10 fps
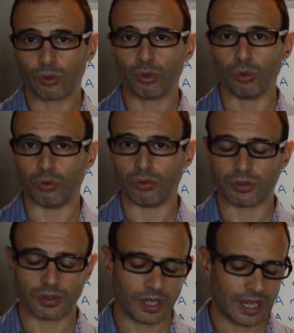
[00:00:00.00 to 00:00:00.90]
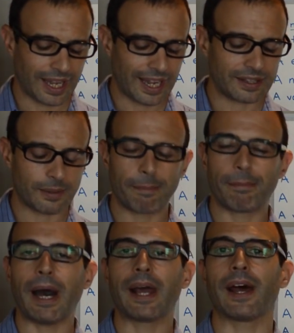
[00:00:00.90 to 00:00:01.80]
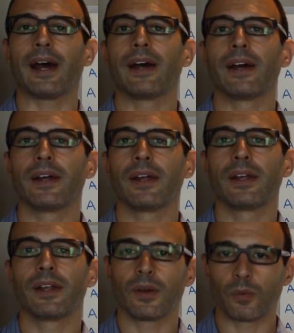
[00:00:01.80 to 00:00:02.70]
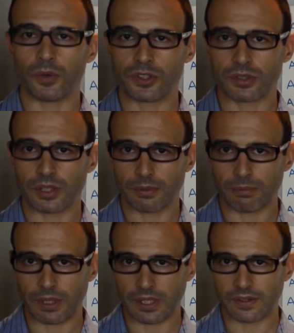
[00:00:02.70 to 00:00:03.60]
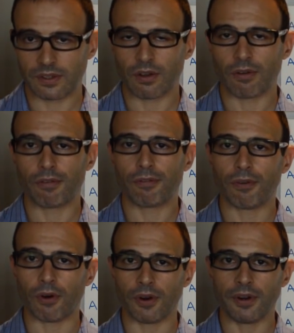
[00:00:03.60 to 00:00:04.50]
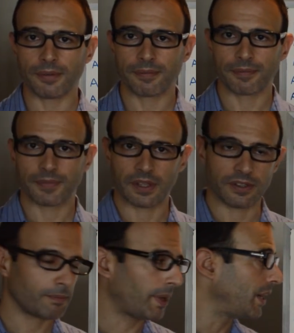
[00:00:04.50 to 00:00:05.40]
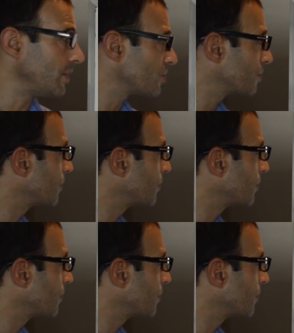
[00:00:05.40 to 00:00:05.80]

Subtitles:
to, and para, which means for in Spanish,